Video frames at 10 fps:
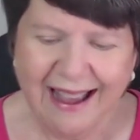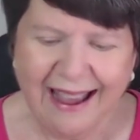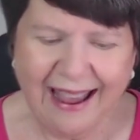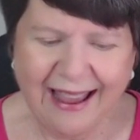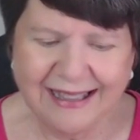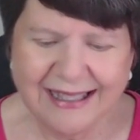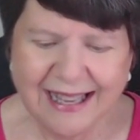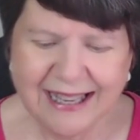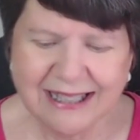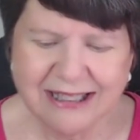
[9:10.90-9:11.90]
And
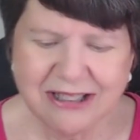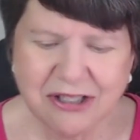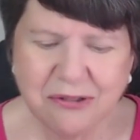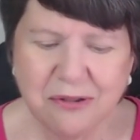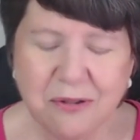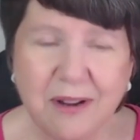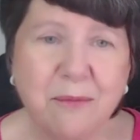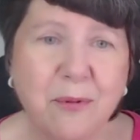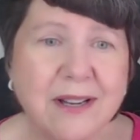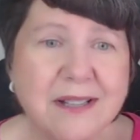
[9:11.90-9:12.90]
then to
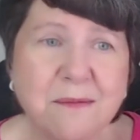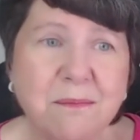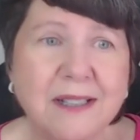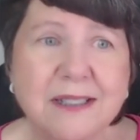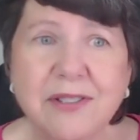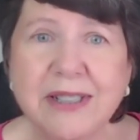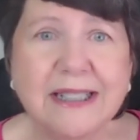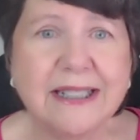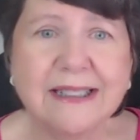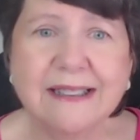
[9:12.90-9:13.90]
embrace my divinity.